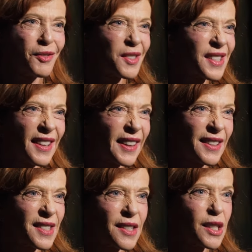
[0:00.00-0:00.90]
was
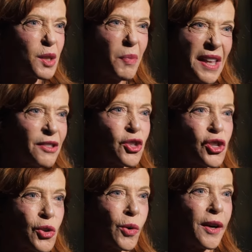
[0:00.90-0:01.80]
like a suspense
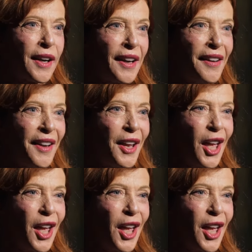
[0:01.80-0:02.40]
story